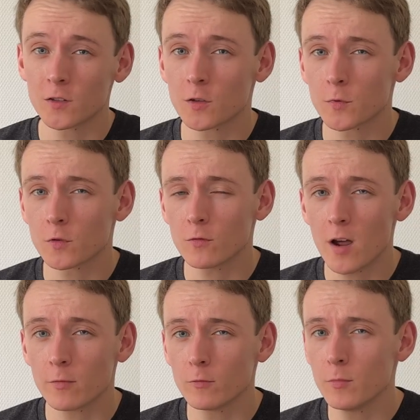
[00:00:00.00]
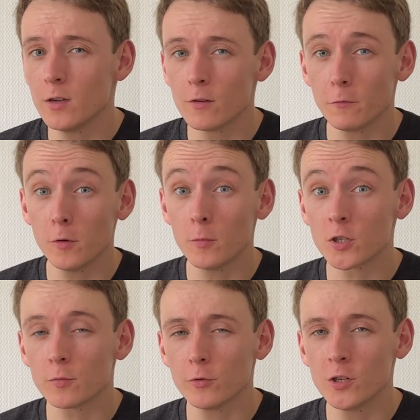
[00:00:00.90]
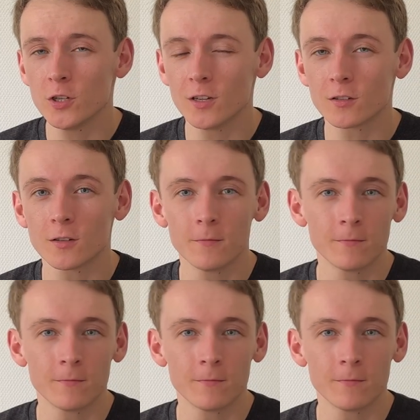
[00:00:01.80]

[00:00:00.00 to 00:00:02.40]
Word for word: and subscribe would be very much appreciated.